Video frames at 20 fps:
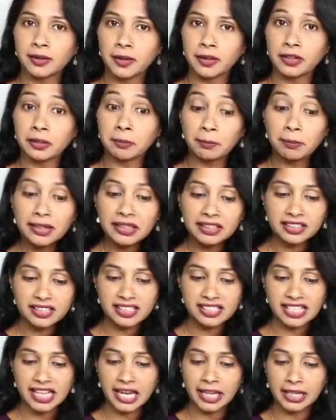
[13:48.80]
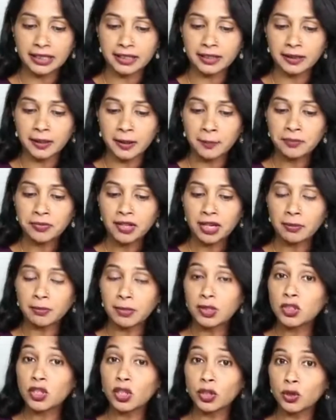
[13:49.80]
repellents and
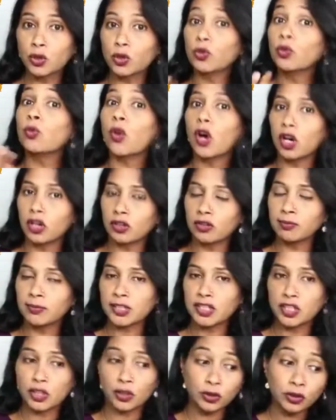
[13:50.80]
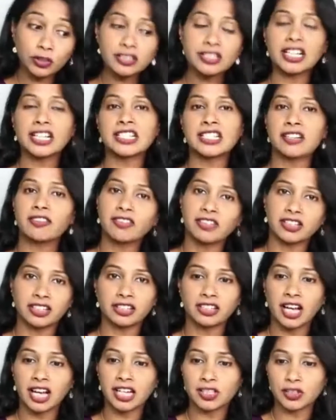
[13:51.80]
mosquito to ward off mosquitoes,
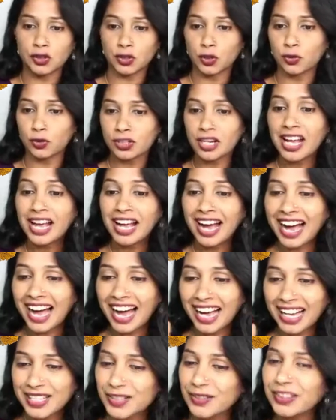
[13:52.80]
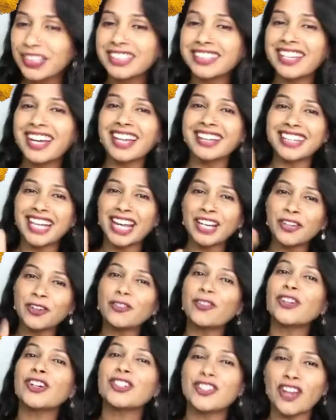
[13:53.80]
Asafetida is used. Hi Sunita, thank you
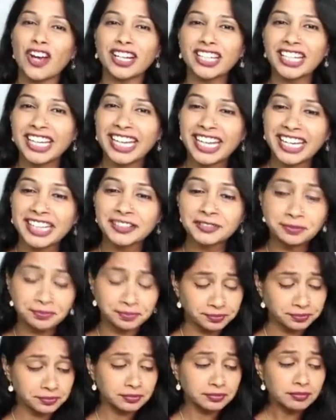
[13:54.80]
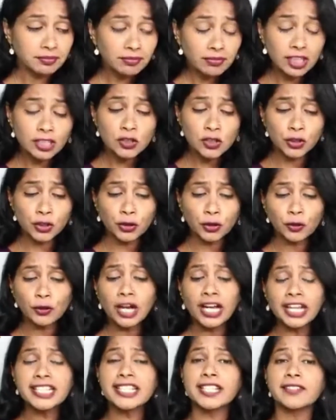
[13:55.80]
for joining in. So do you
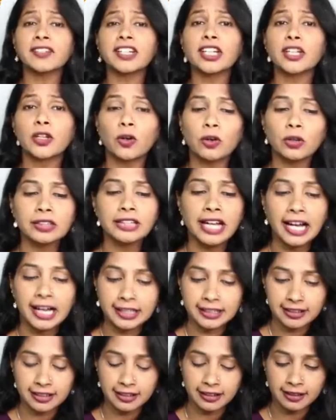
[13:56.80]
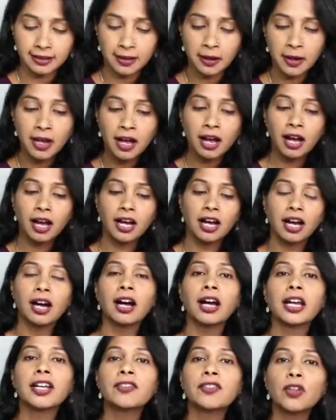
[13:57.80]
guys even know that
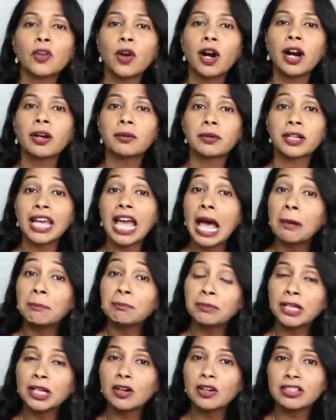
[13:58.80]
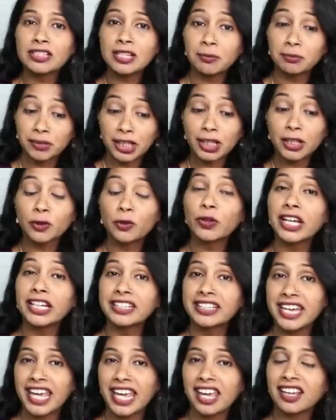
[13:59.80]
if you are camping or something, you can
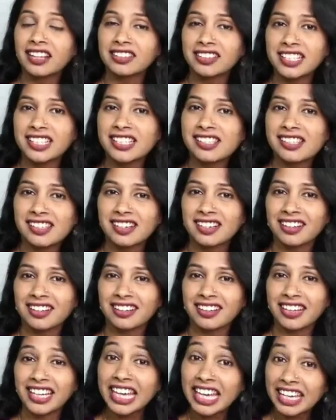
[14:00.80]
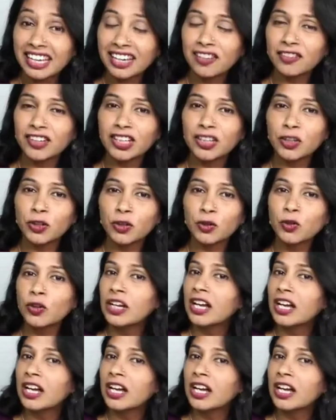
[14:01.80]
take this hing with you